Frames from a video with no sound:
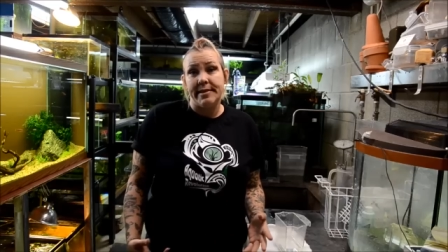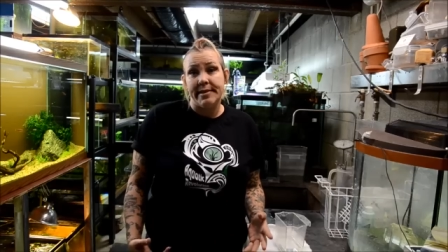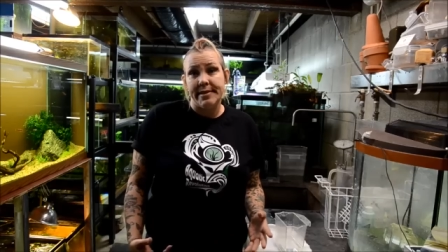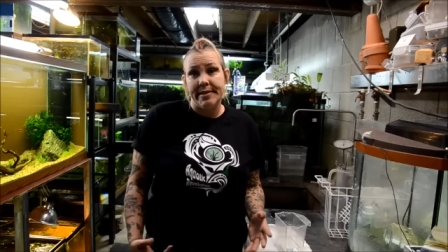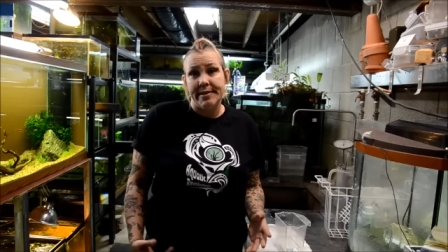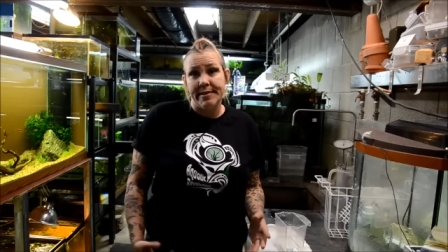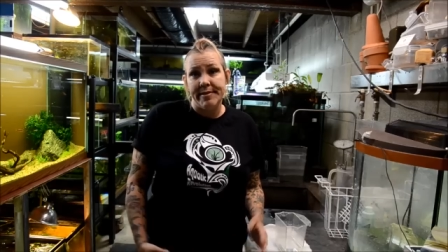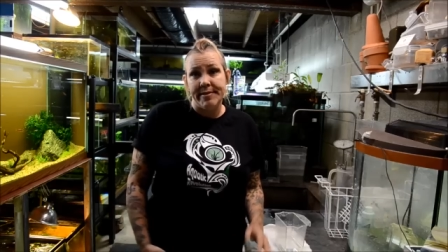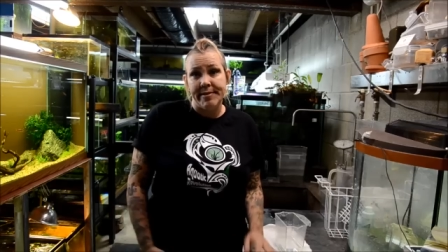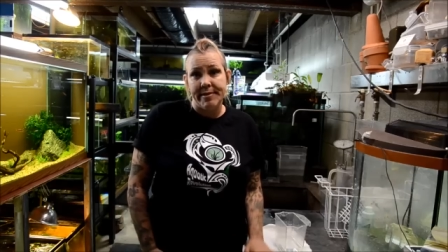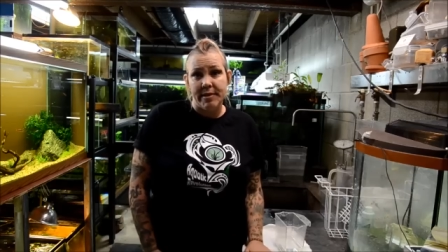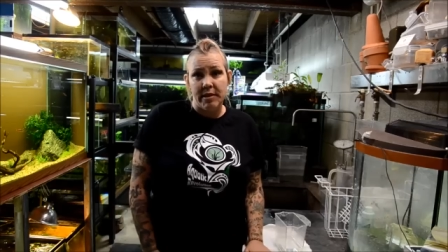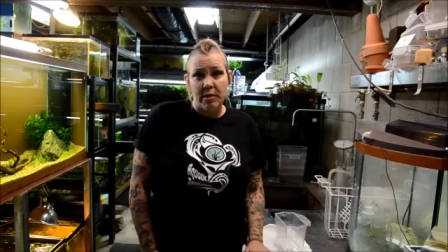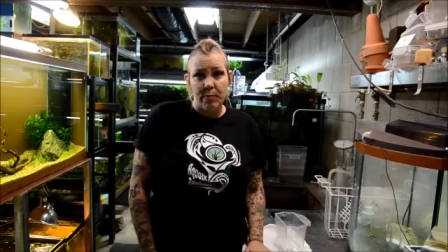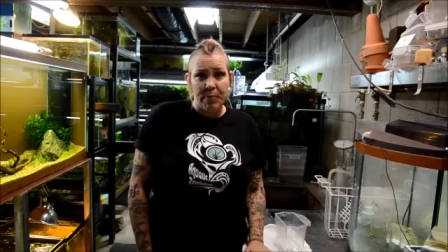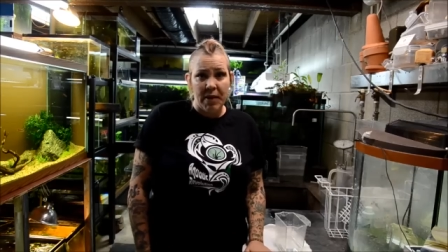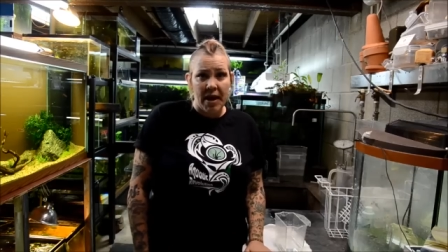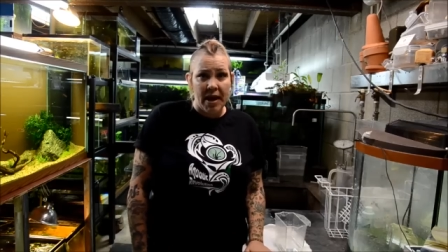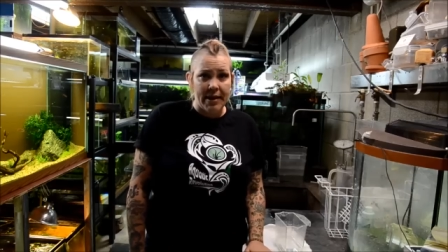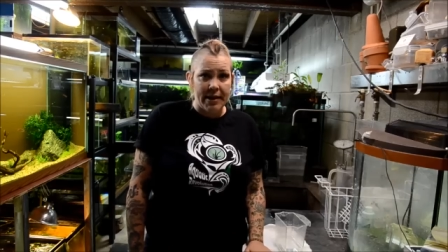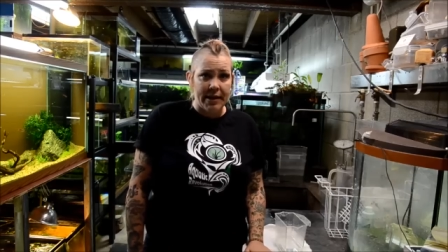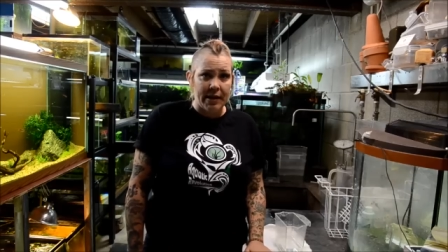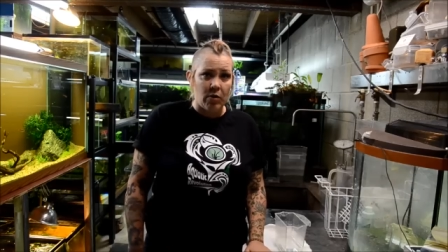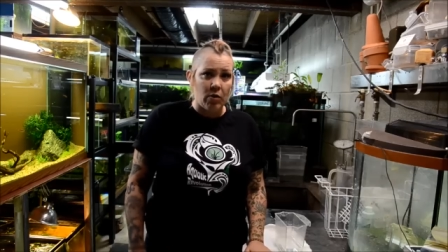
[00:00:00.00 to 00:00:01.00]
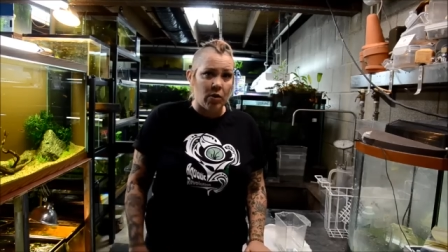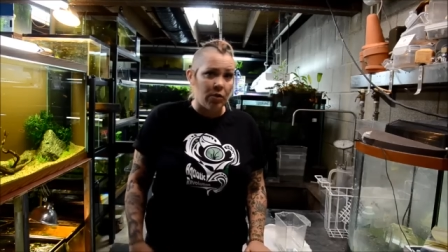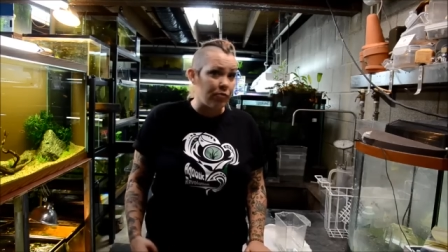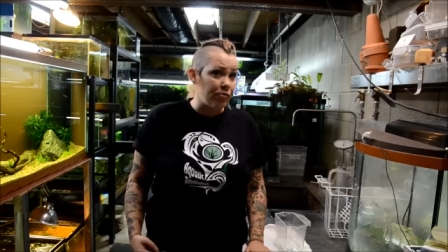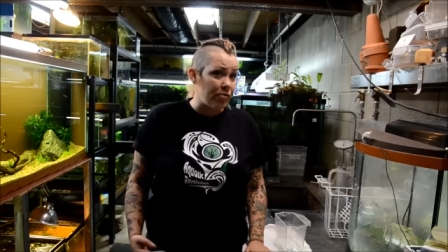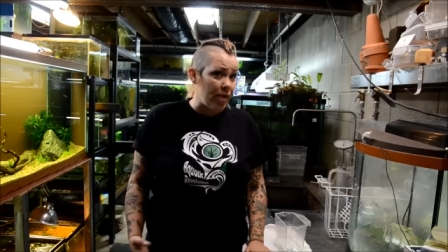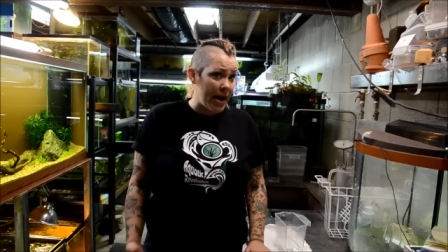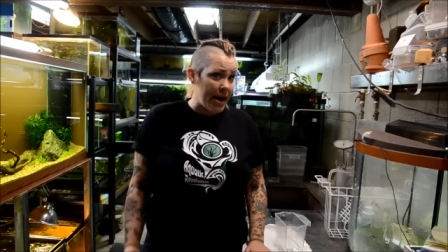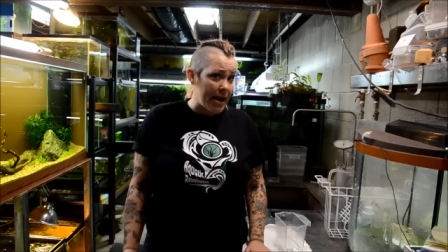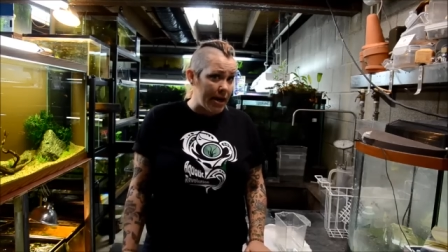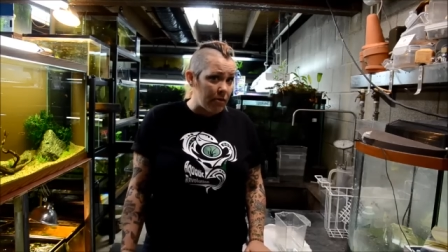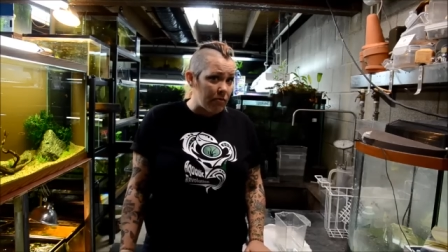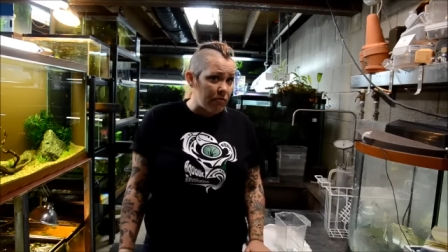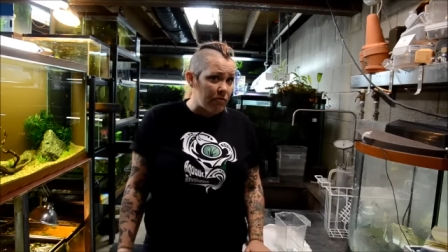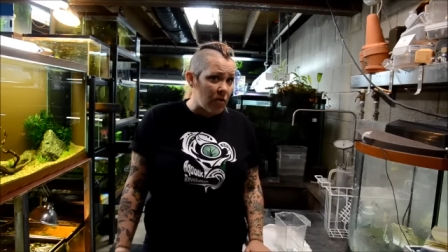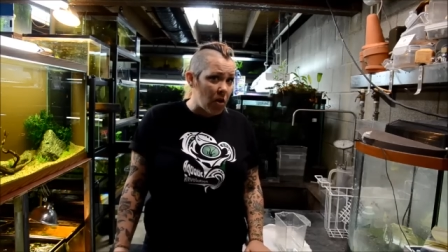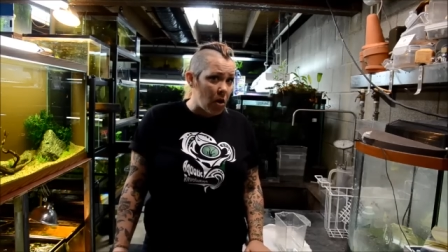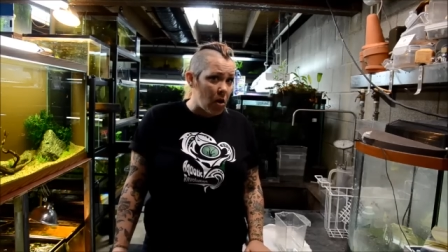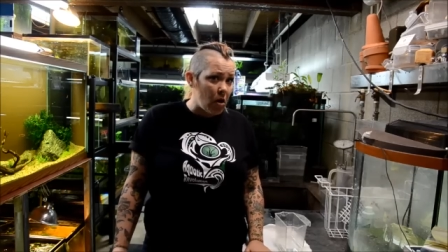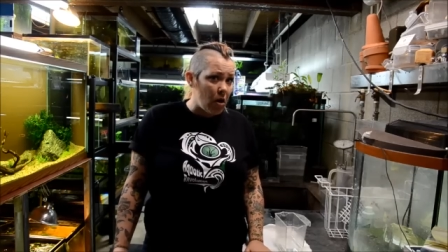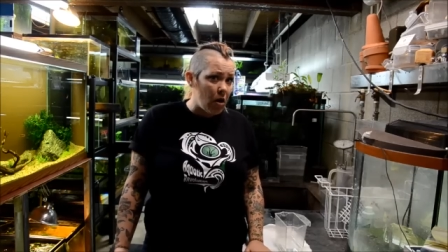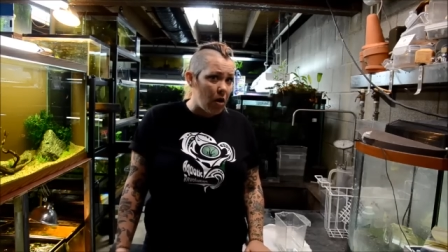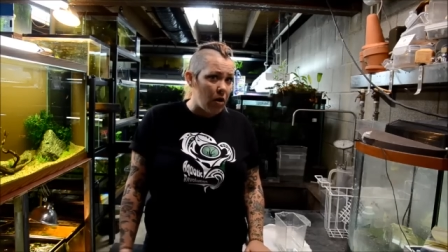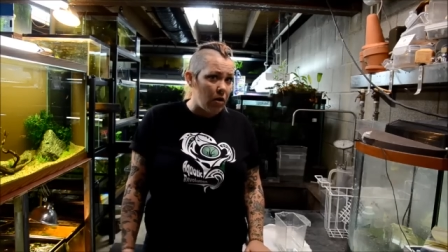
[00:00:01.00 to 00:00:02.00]
season depending on
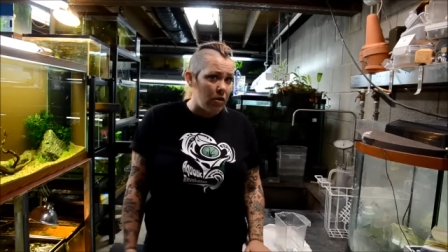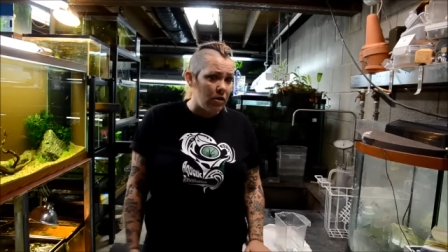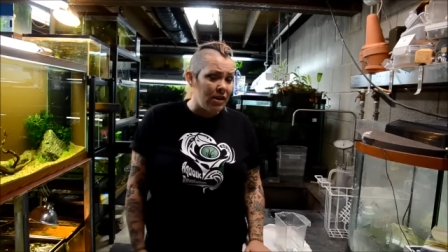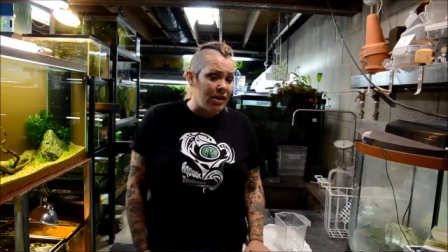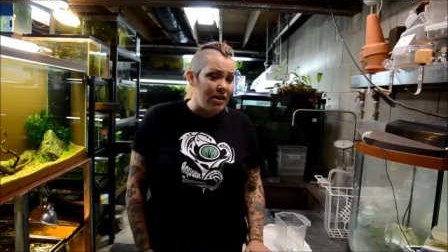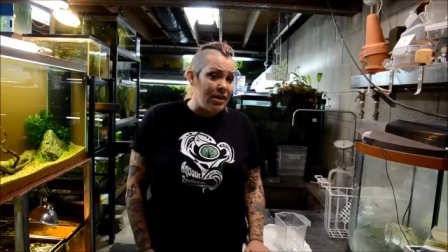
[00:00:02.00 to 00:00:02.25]
rainfall,